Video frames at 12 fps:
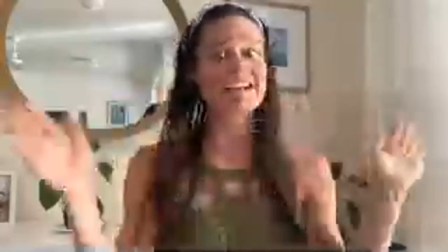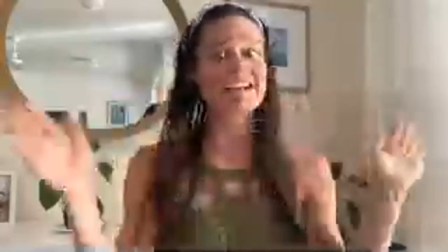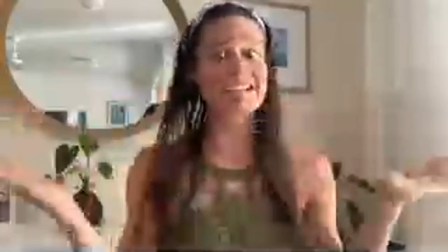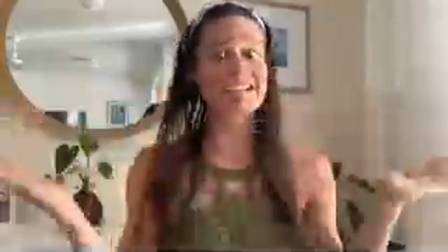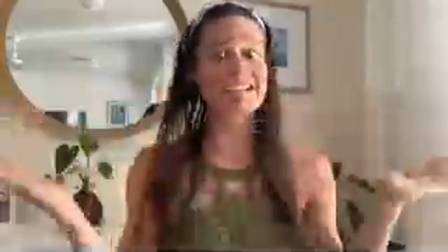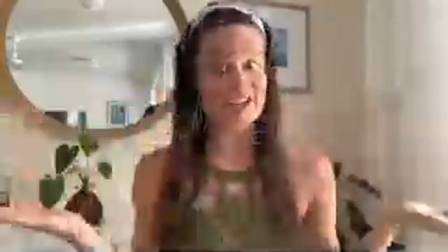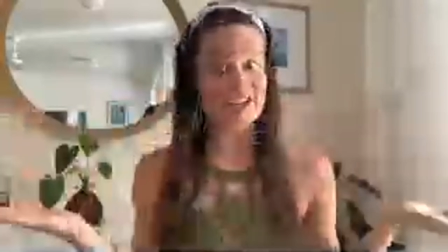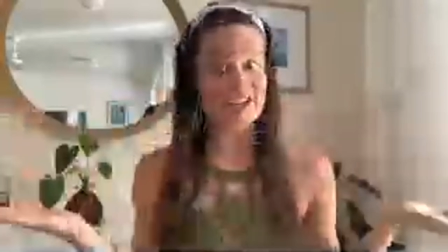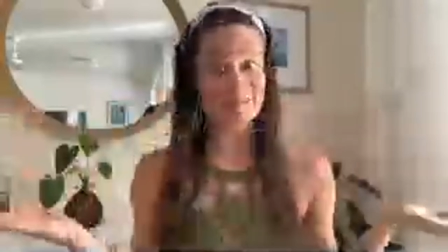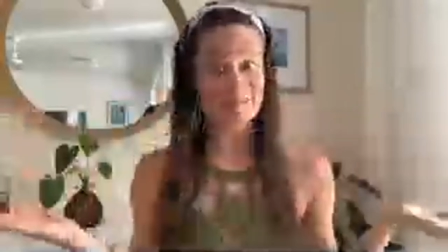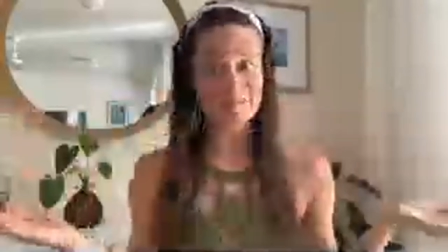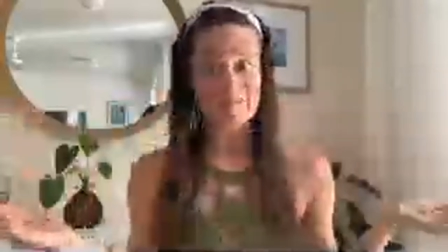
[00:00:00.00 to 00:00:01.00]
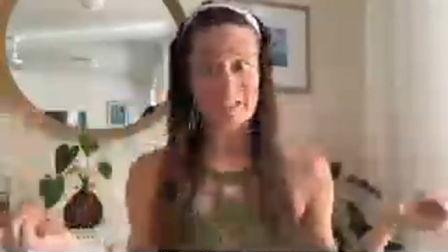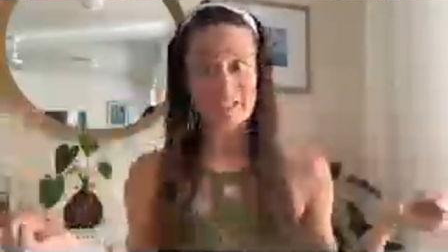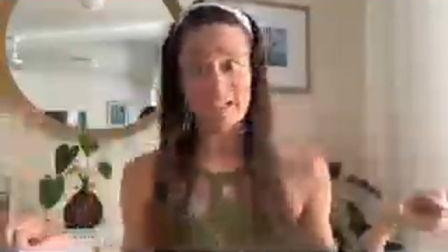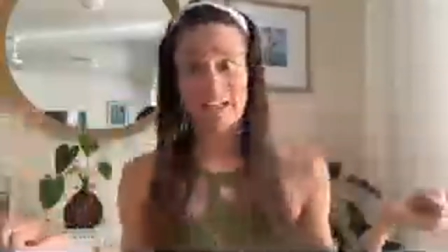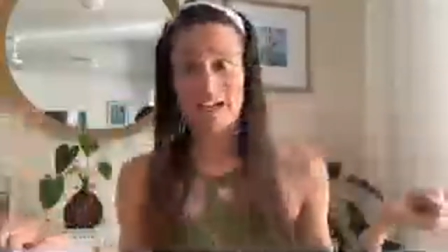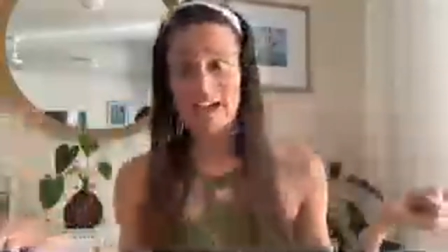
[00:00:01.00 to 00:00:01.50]
New channel.
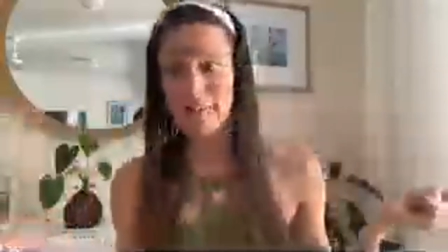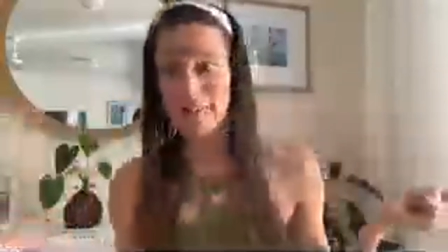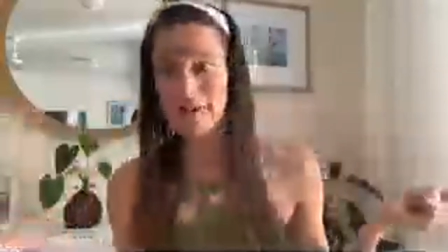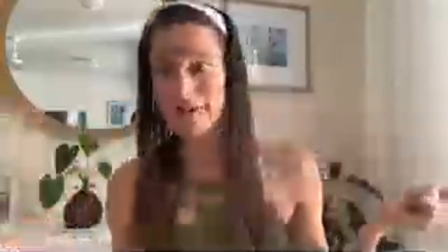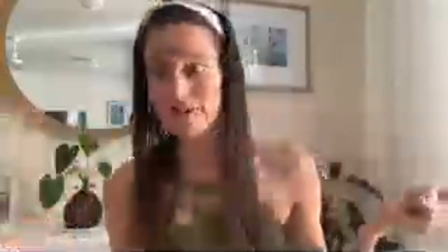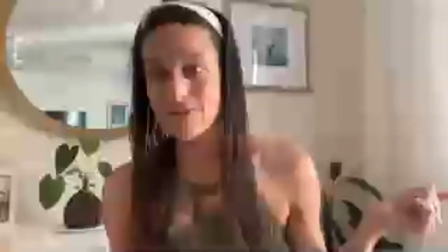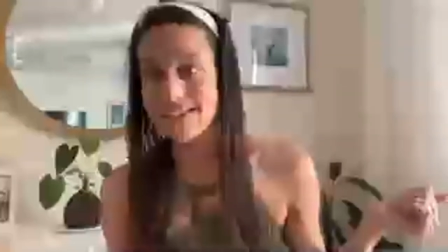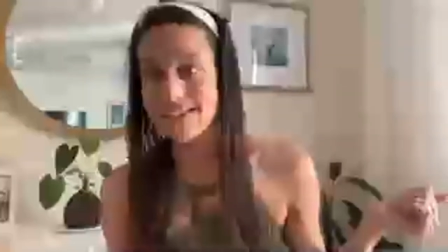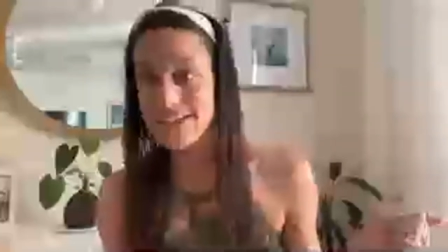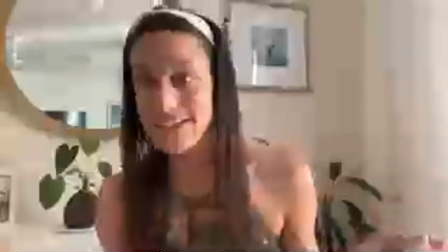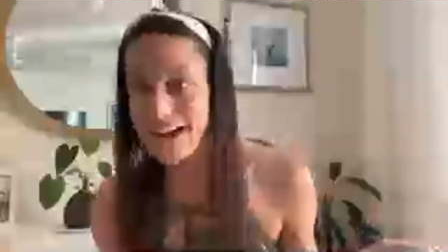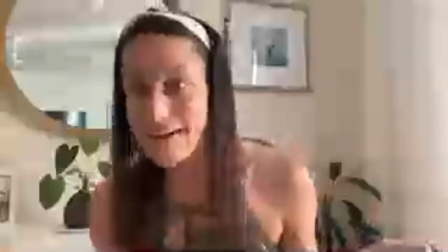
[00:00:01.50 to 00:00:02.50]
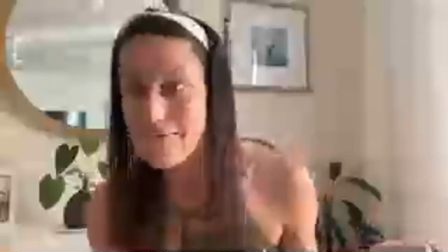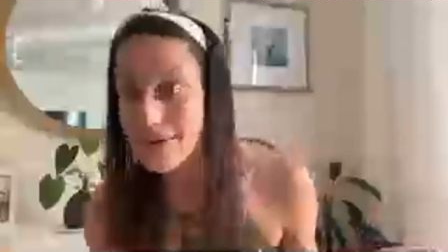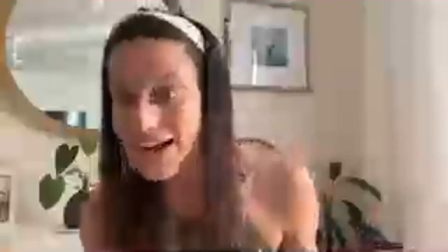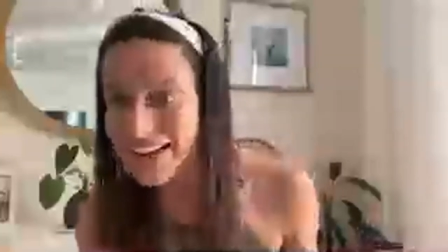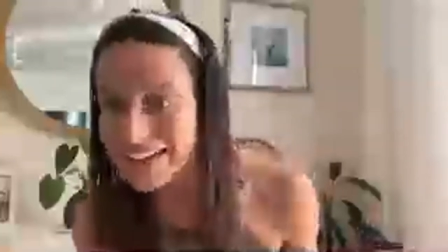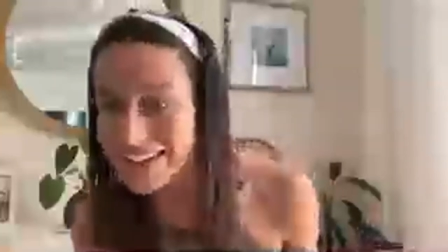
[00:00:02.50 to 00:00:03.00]
Happy everyone's here. Hi,
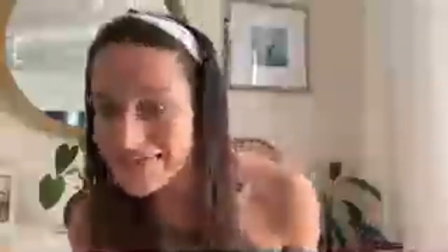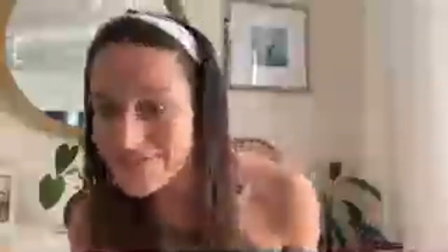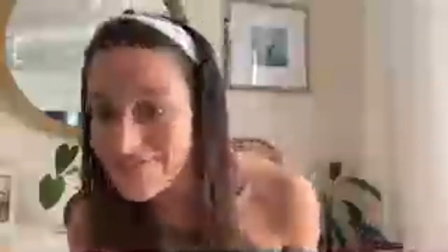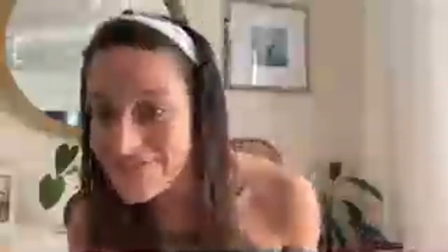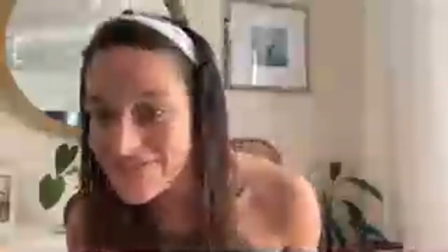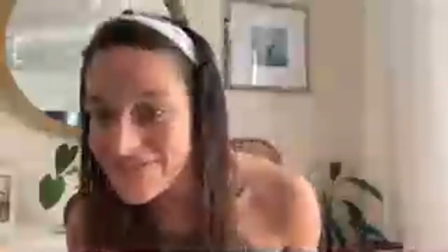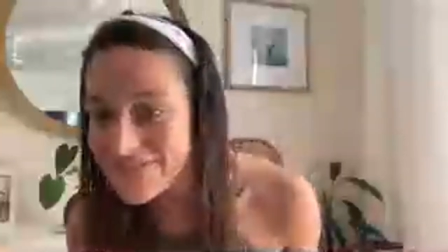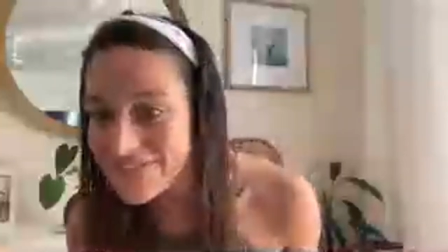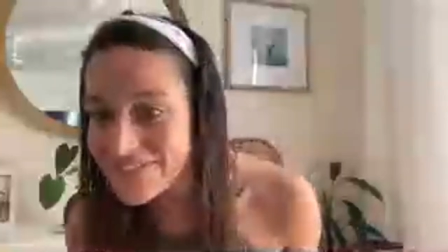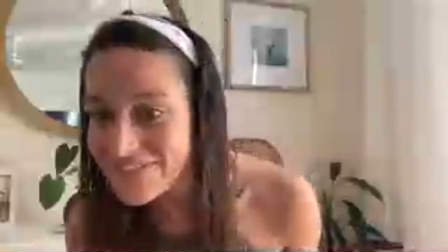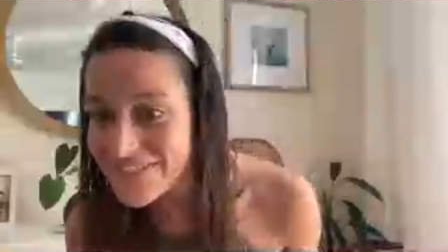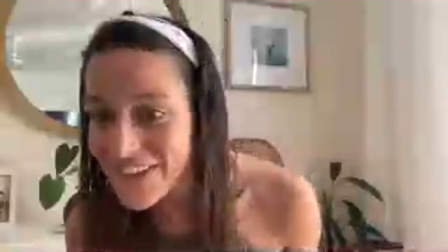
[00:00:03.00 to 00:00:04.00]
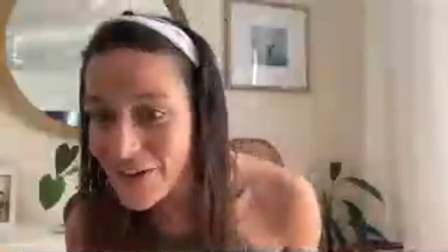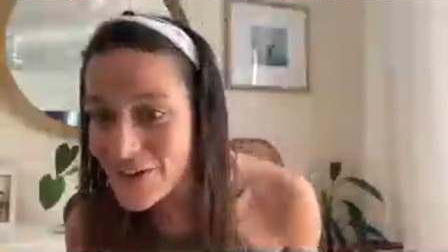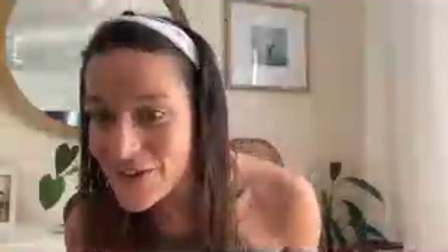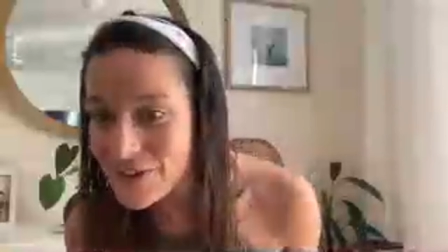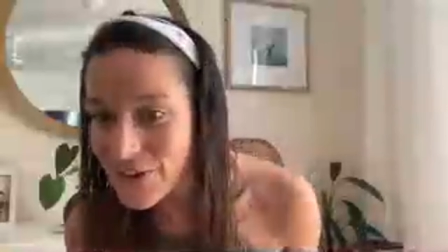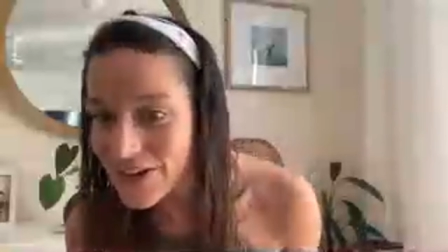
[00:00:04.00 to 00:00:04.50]
Brian.
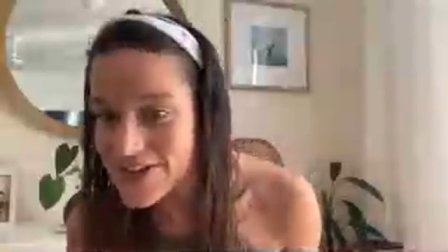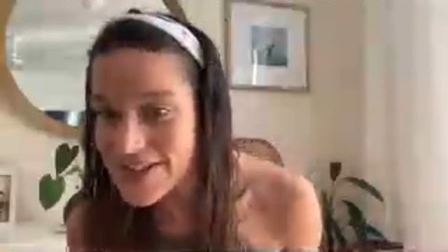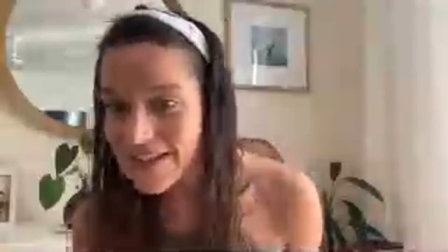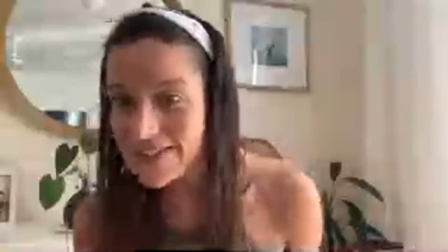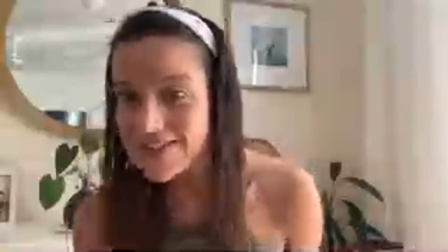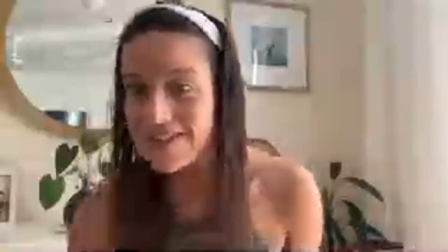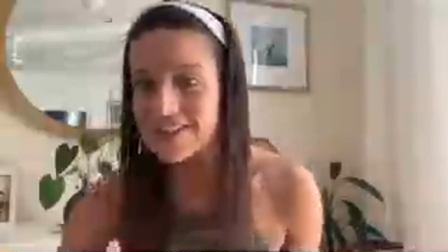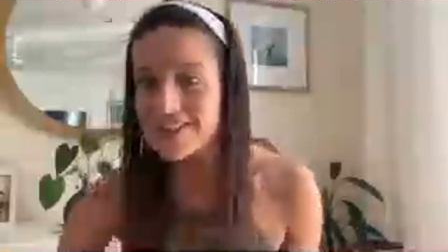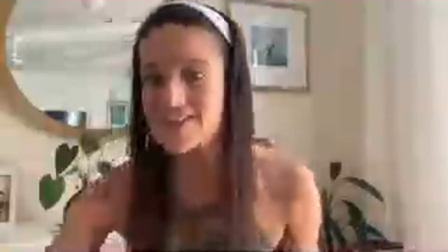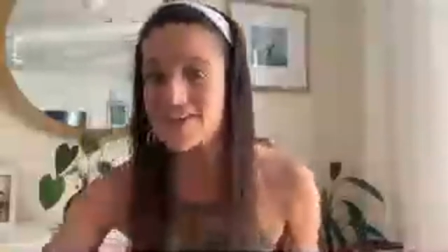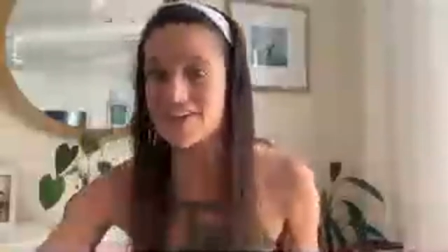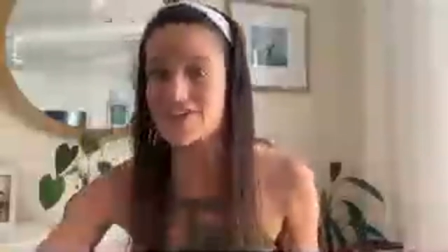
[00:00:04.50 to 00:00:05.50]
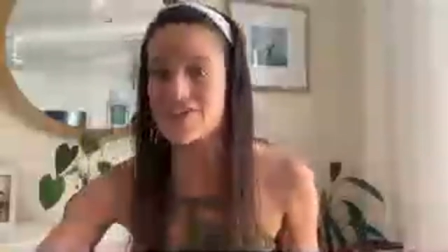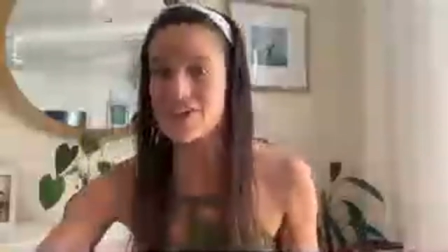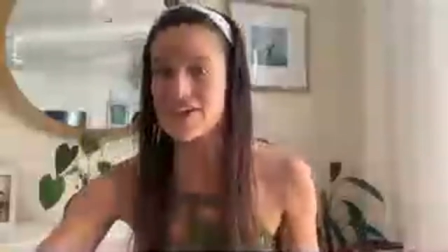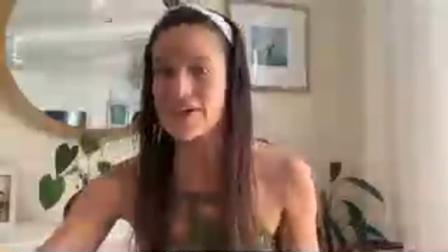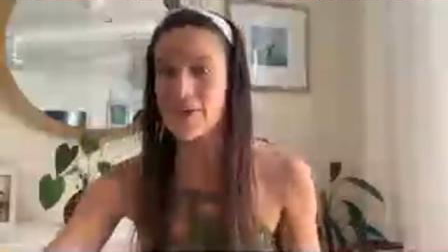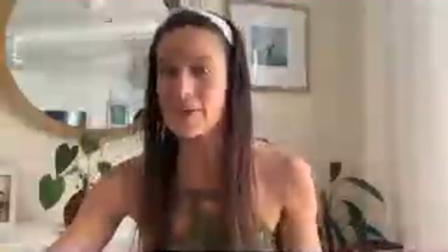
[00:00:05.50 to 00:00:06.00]
Ocean water sounds like a sonic
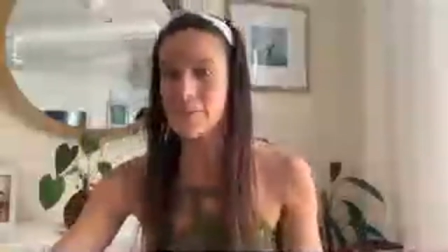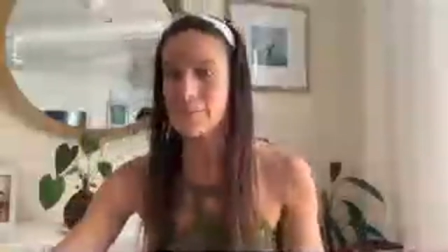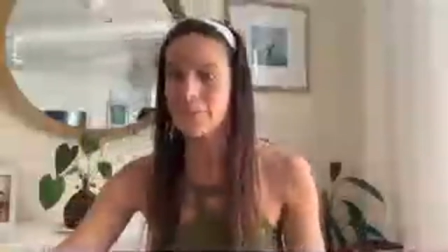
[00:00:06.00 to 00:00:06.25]
drink.